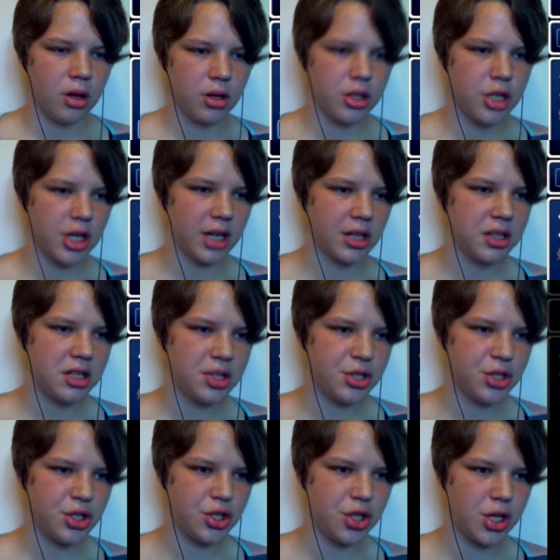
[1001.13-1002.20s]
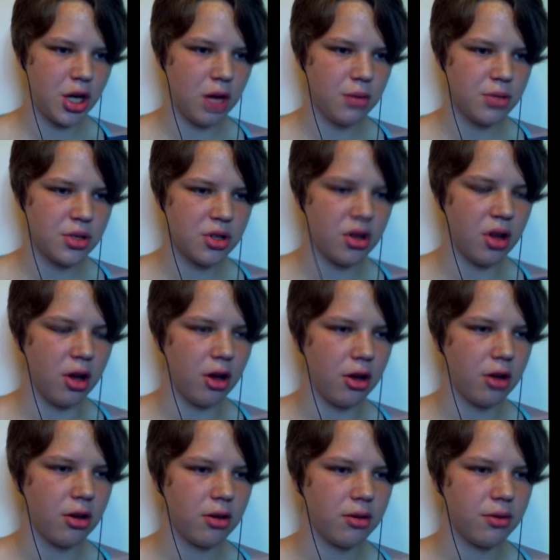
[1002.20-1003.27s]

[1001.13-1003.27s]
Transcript: Check the stopped clock